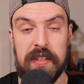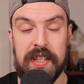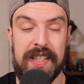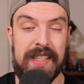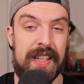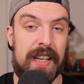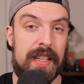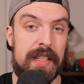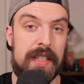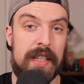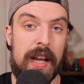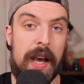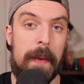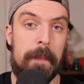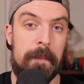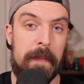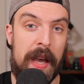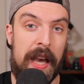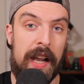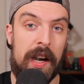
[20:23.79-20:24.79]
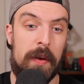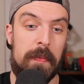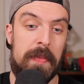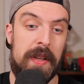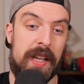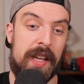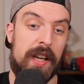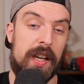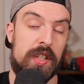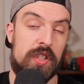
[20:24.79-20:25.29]
it does not matter
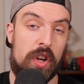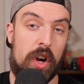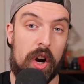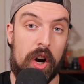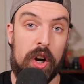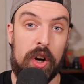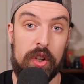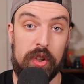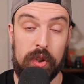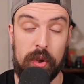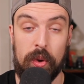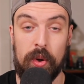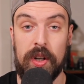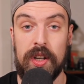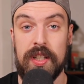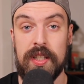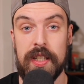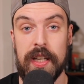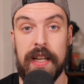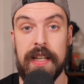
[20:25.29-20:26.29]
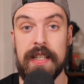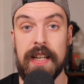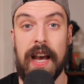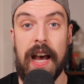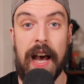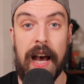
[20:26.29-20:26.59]
because our Lord says,